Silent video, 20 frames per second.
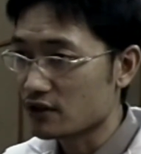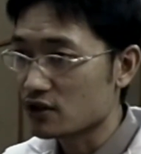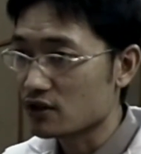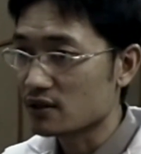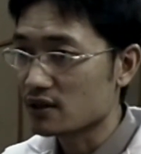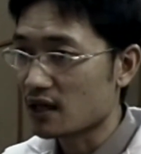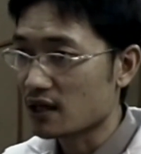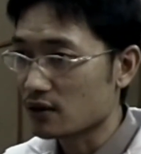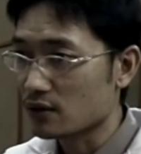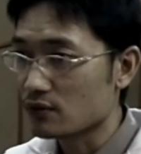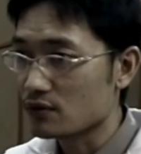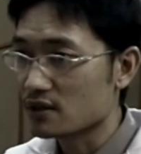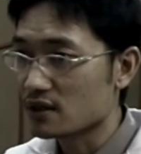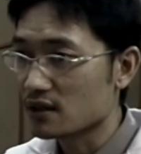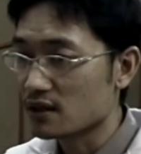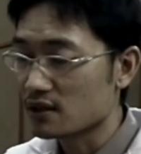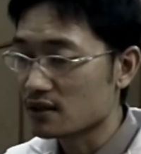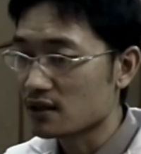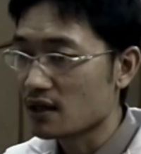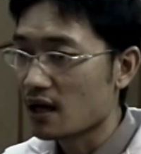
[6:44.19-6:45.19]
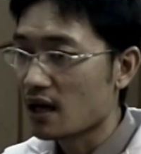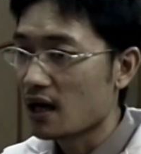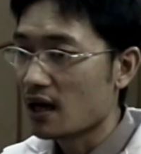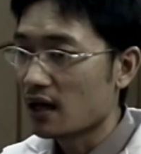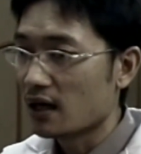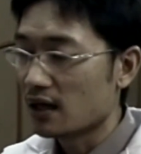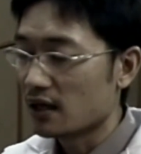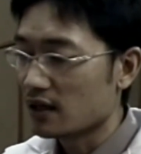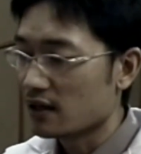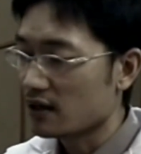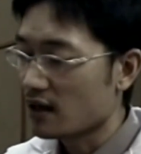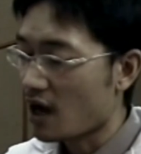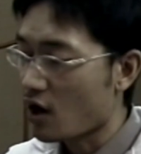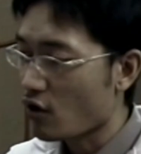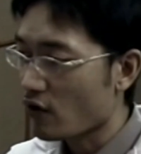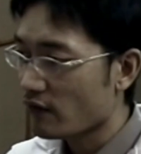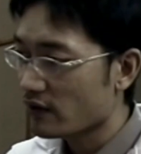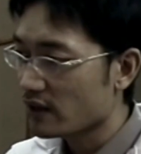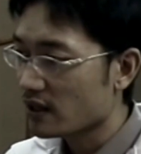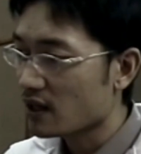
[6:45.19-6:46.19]
diagnoses. However,
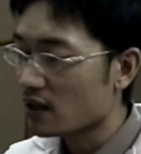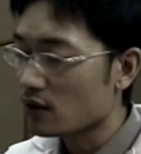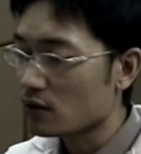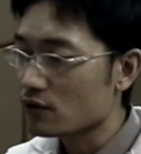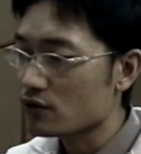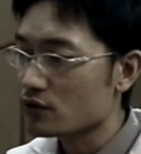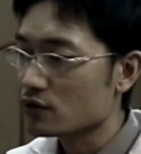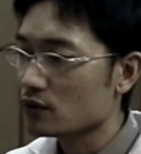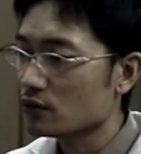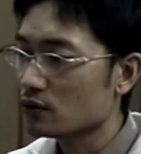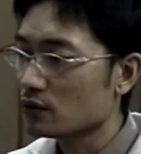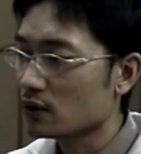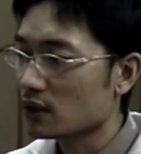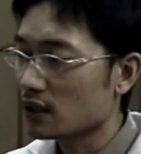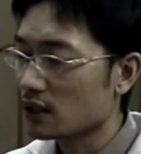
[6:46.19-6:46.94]
there are also